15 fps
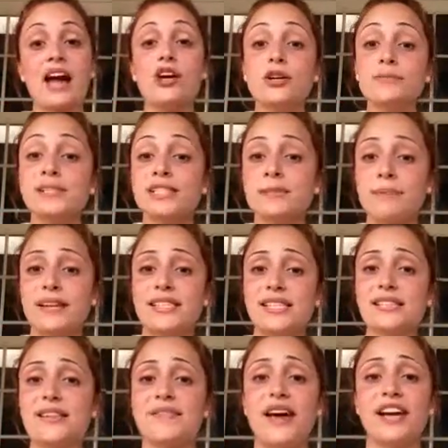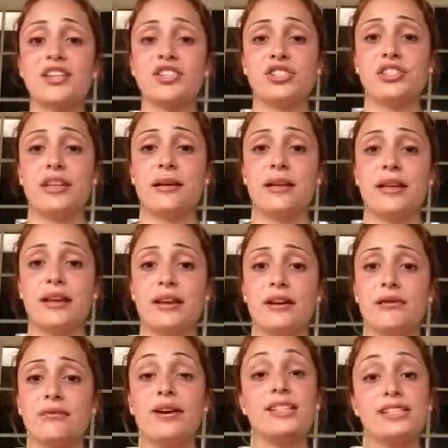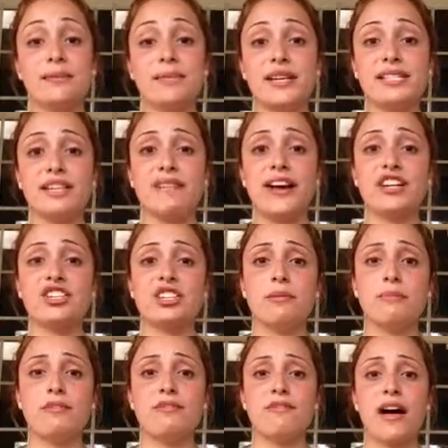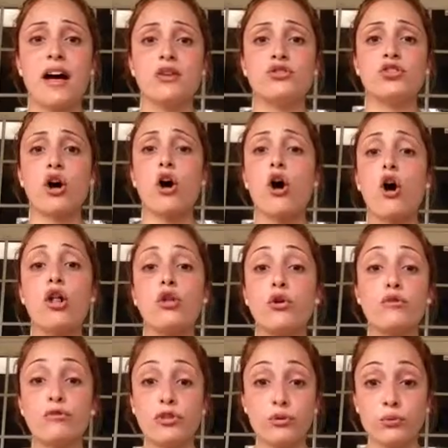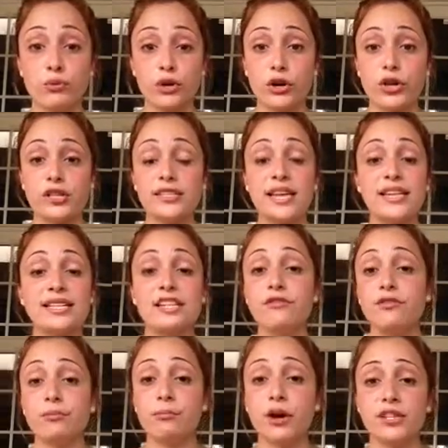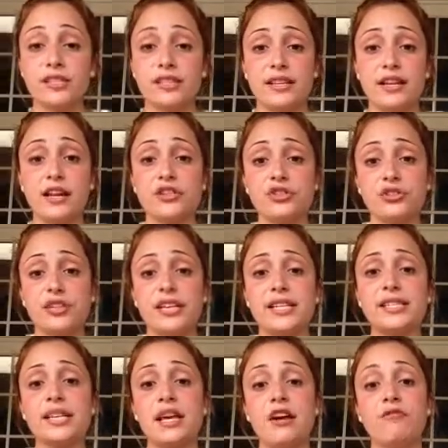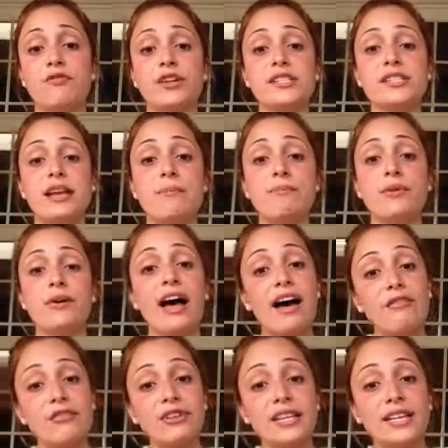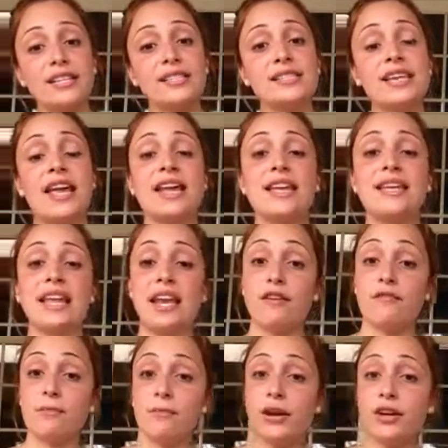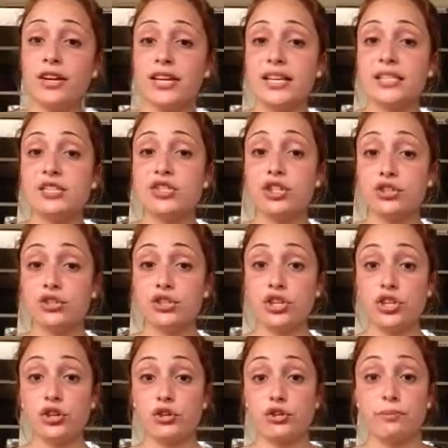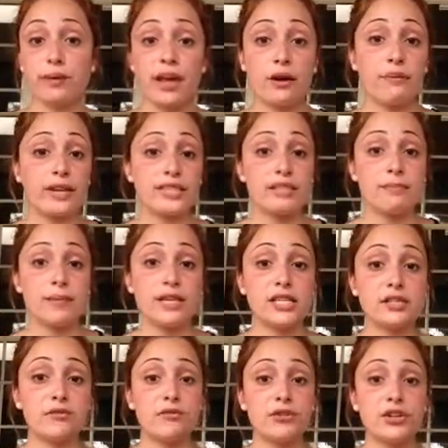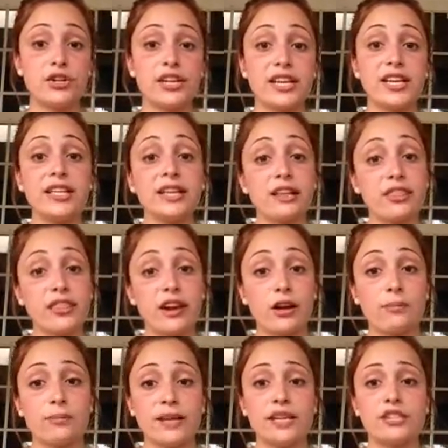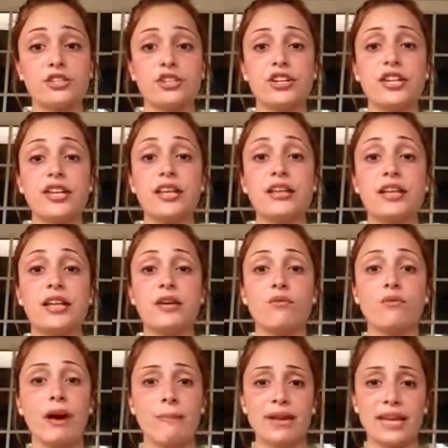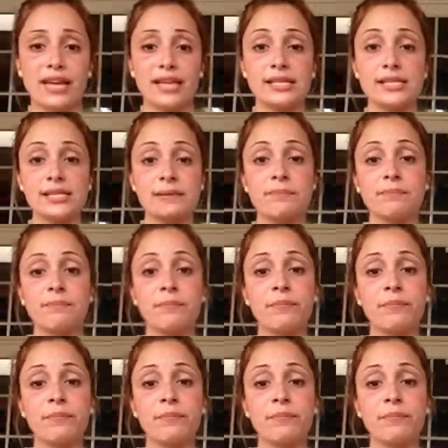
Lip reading: Herbs and spices recipes have actually been found all over the world in different parts of the countries. For example, Africans and Native Americans used to use plant recipes for healing therapies or healing remedies.